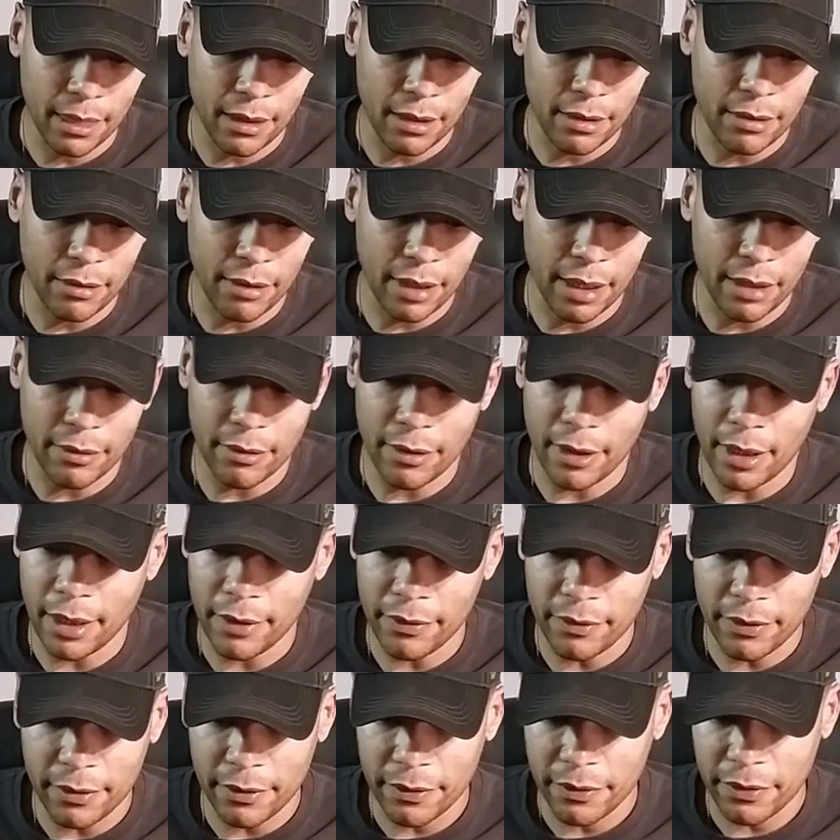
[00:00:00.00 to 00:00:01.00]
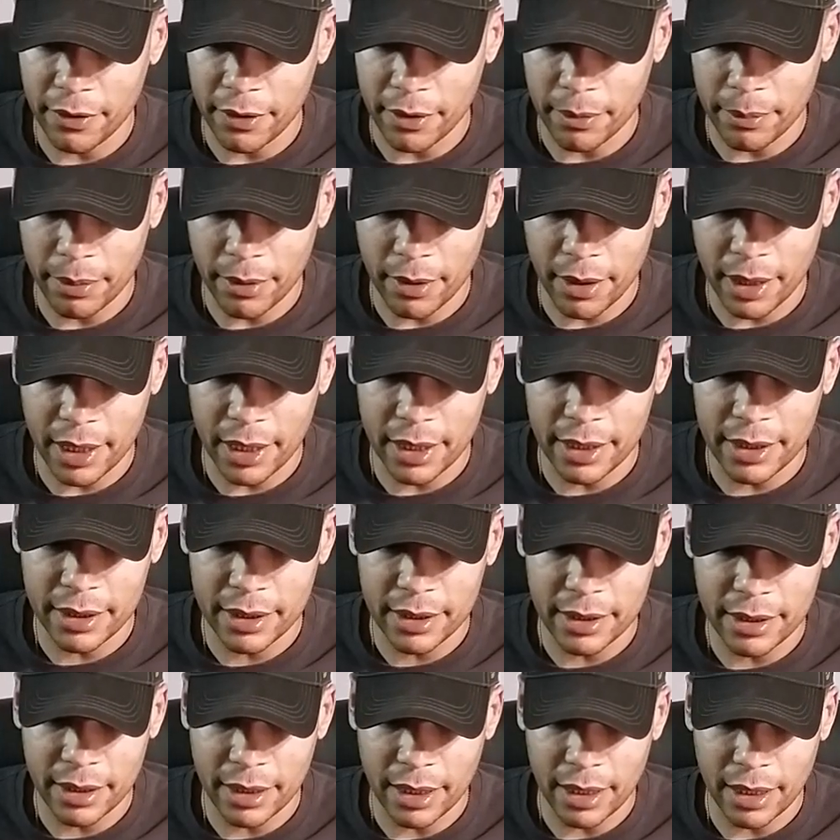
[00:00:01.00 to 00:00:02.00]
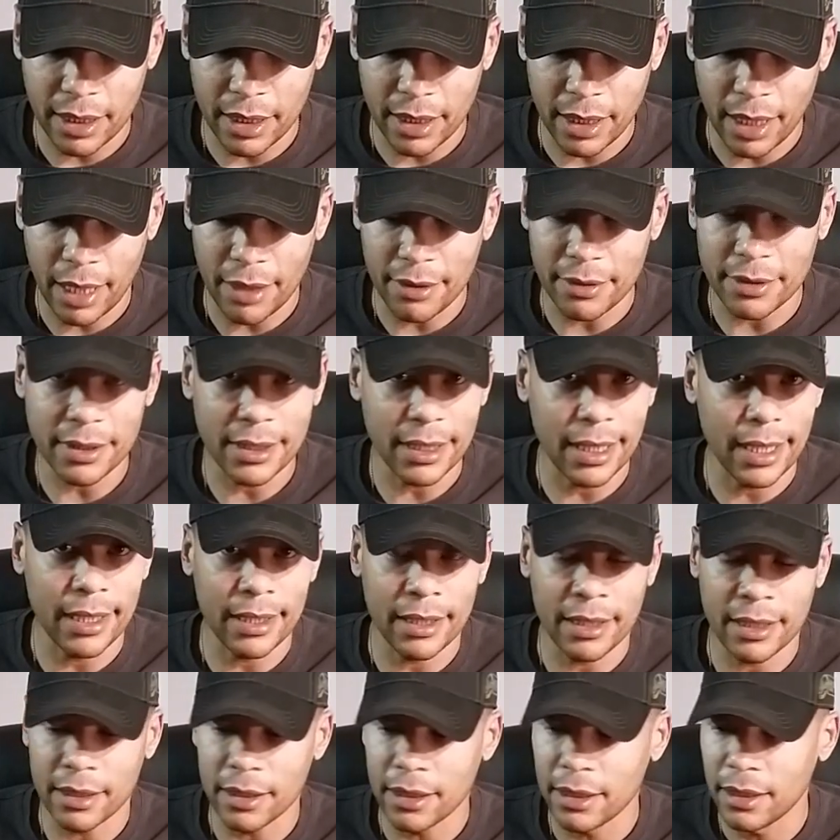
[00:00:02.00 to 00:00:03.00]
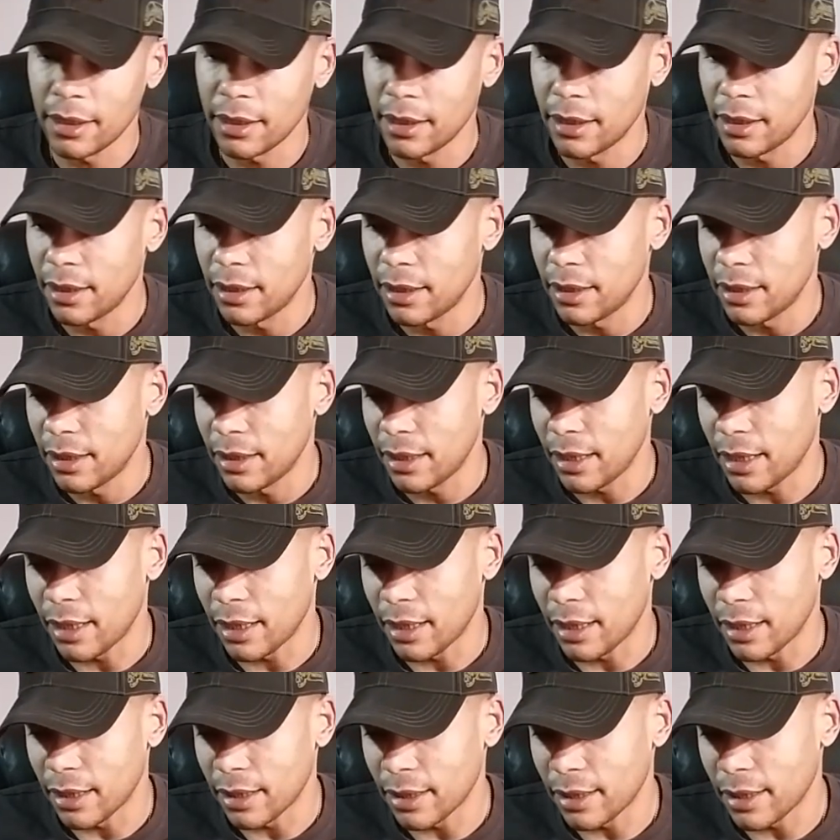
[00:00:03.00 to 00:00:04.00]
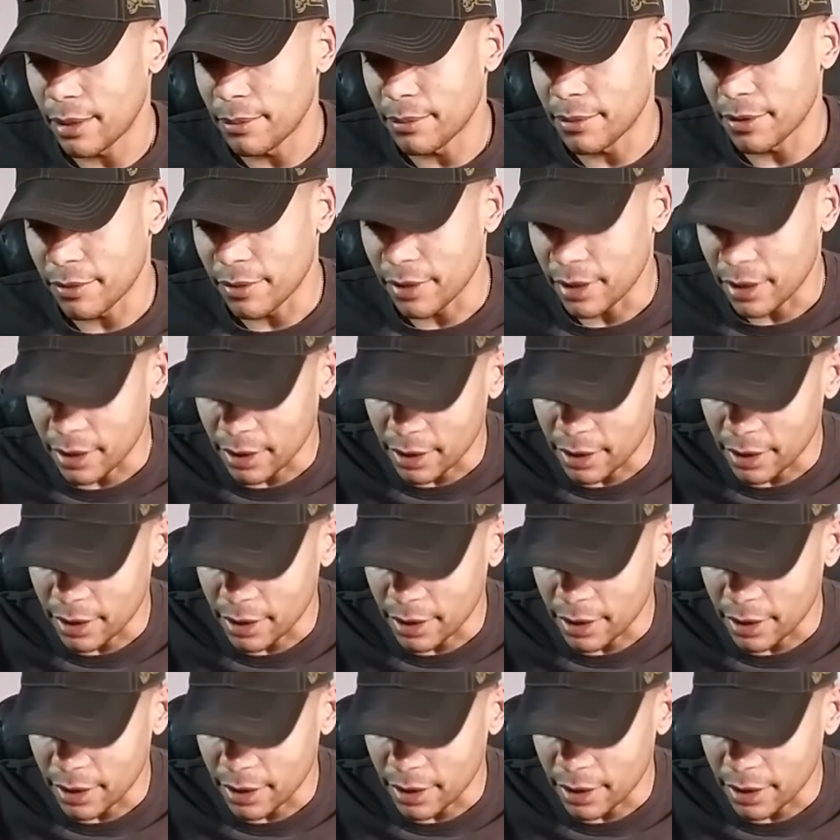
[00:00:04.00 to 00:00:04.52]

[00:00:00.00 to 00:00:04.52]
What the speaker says: great rifle for the price. Outstanding. Comes with